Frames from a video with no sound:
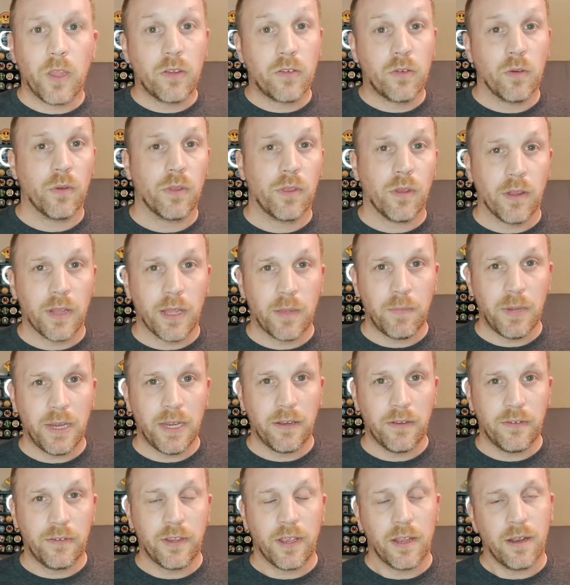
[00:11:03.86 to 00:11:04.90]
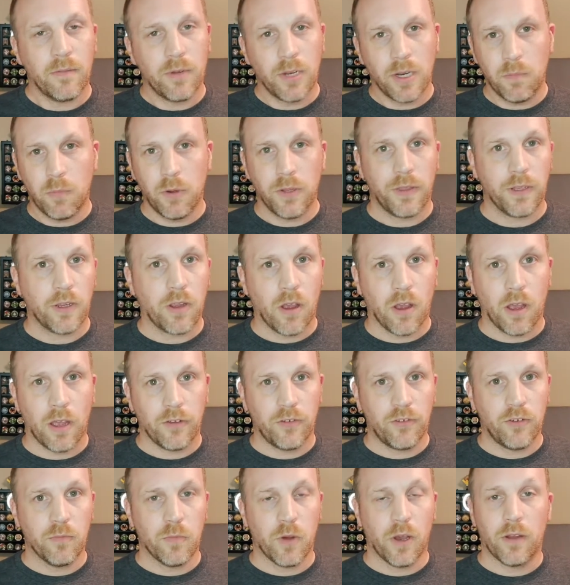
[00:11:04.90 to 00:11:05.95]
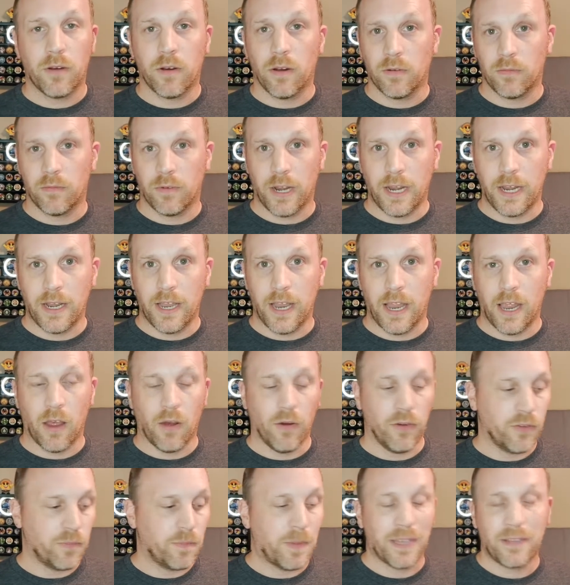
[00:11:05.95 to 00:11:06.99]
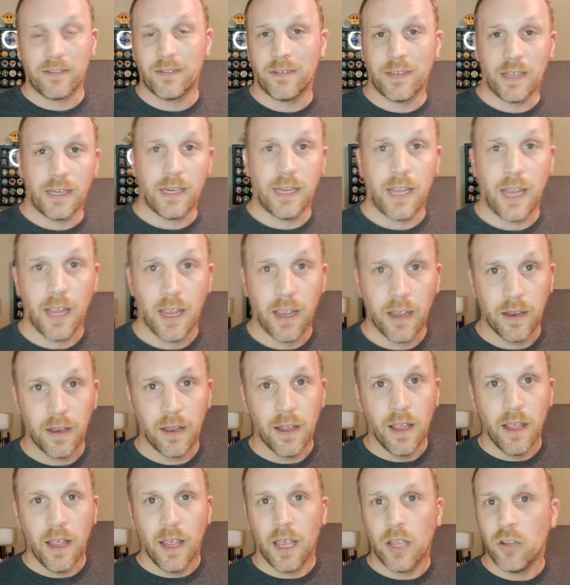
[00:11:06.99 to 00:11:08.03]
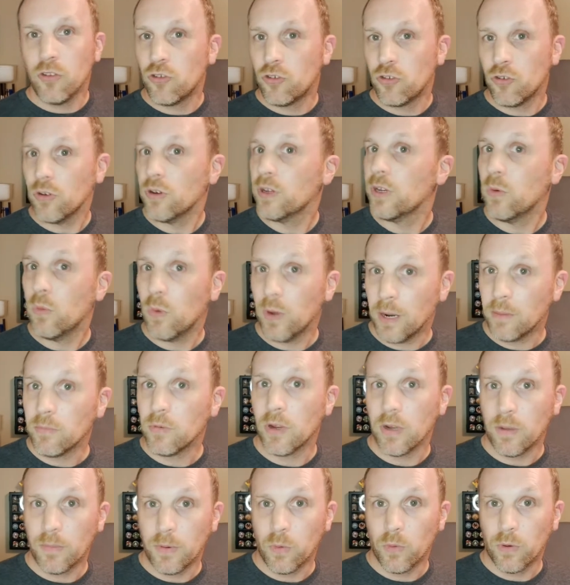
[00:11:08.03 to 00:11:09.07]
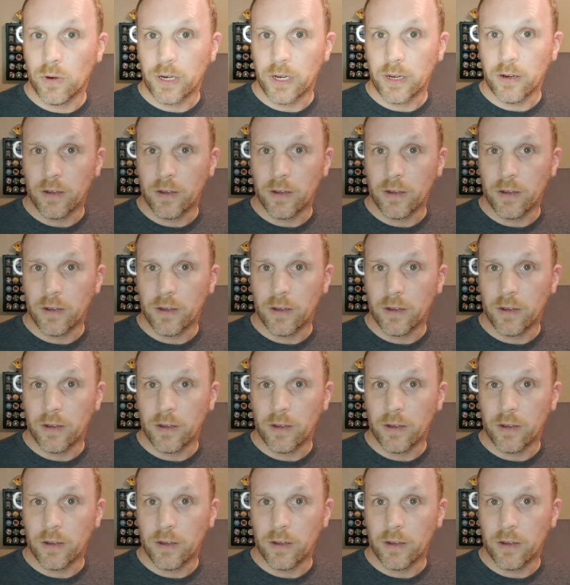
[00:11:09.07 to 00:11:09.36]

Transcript: So with all that being said, I'm going to put the costume on right now as best as I can and show you what I'm going to be working